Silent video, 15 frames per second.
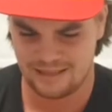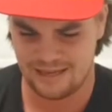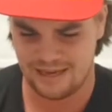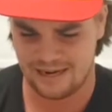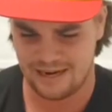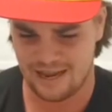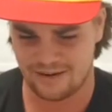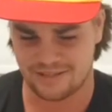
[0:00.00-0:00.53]

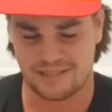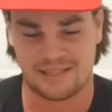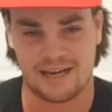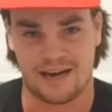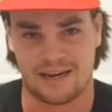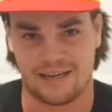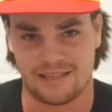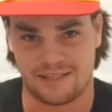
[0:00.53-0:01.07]
yeah, now just
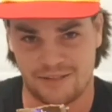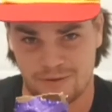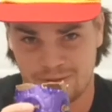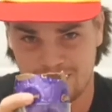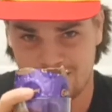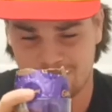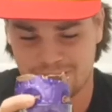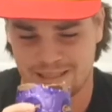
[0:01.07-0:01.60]
tuck into your
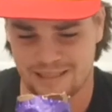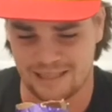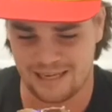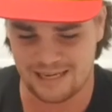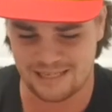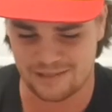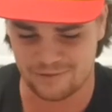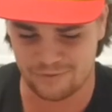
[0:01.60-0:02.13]
lovely
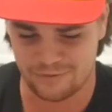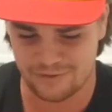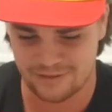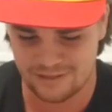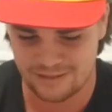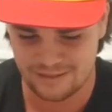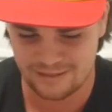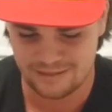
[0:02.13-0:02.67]
glass of
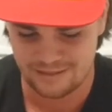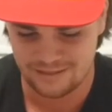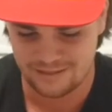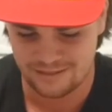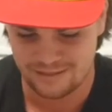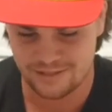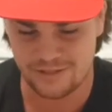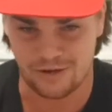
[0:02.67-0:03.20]

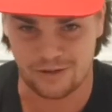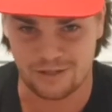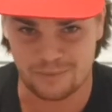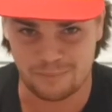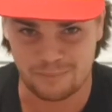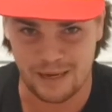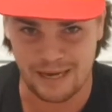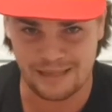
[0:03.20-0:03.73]

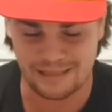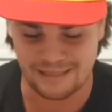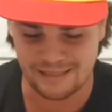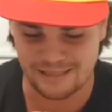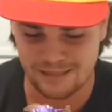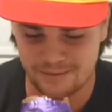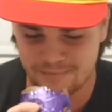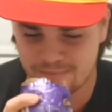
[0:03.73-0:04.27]
chocolate
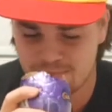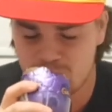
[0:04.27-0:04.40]
Baileys.